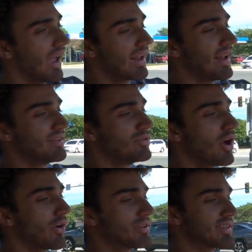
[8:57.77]
And I do
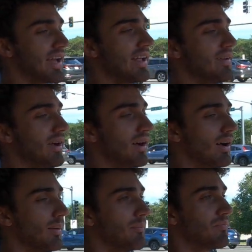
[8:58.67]
notice that
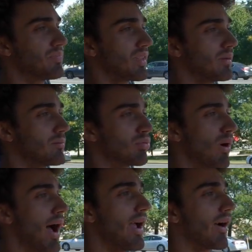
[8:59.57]

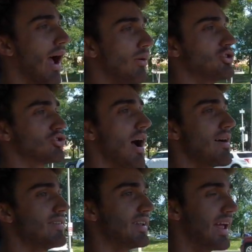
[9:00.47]
prior I would
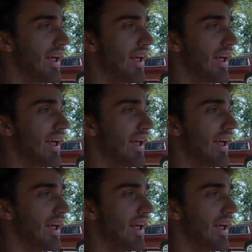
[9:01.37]
drive it